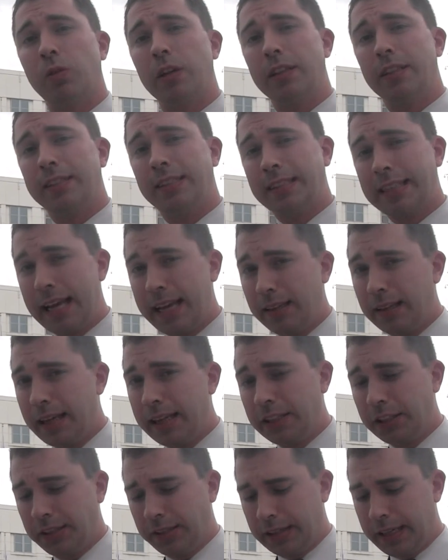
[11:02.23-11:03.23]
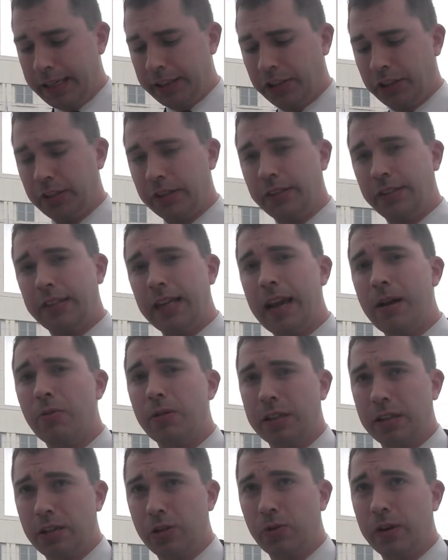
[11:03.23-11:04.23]
when the state legislatures and
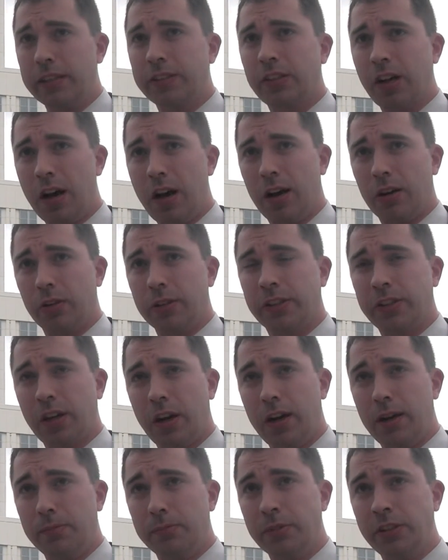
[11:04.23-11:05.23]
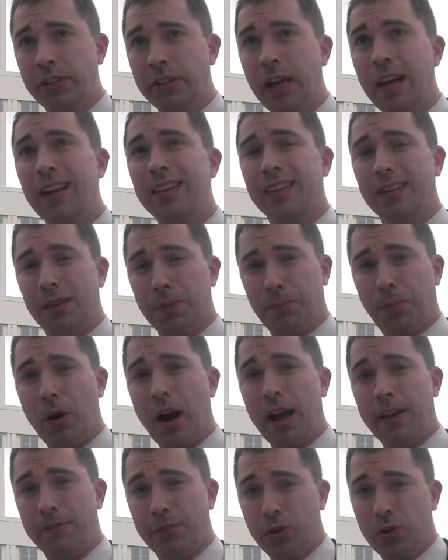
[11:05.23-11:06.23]
when the U.S. Congress comes to
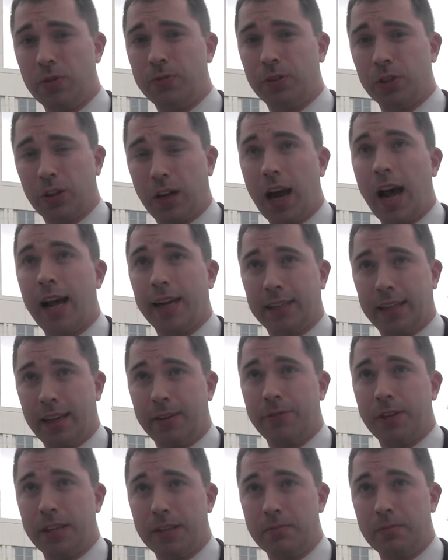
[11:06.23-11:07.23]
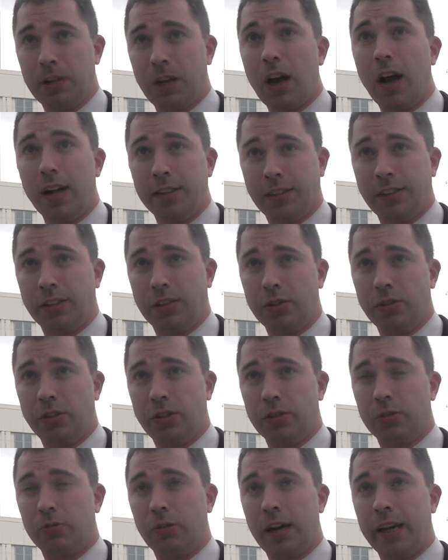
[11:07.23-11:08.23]
deprive you of your God-given
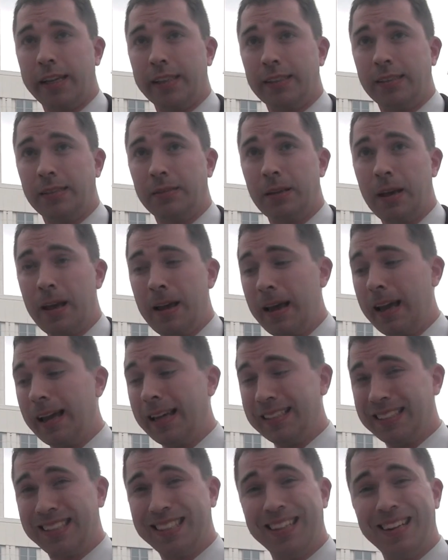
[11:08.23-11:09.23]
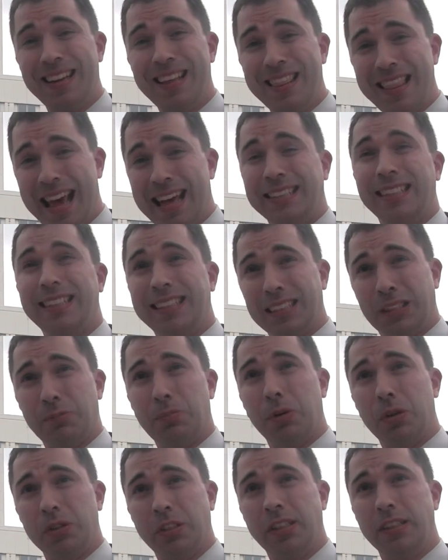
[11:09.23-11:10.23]
constitutional rights, it's that
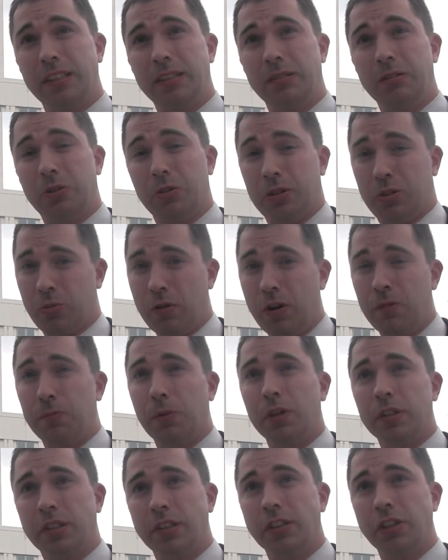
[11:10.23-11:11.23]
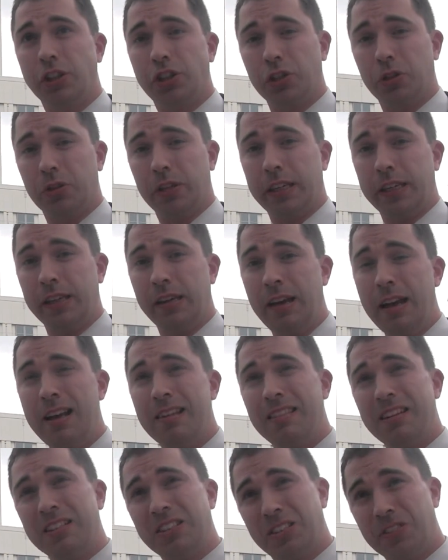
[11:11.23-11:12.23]
6-person or 12-person jury
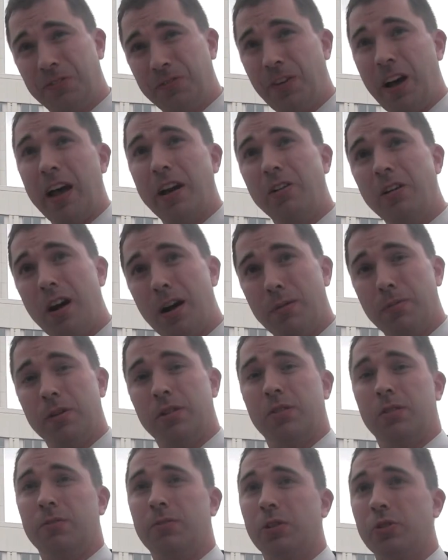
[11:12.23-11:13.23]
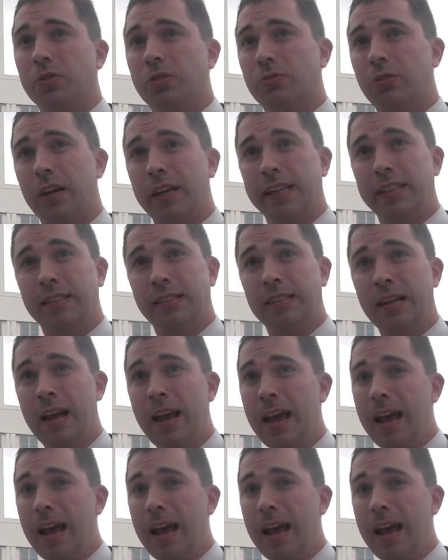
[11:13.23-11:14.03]
that is the final arbiter of those rights,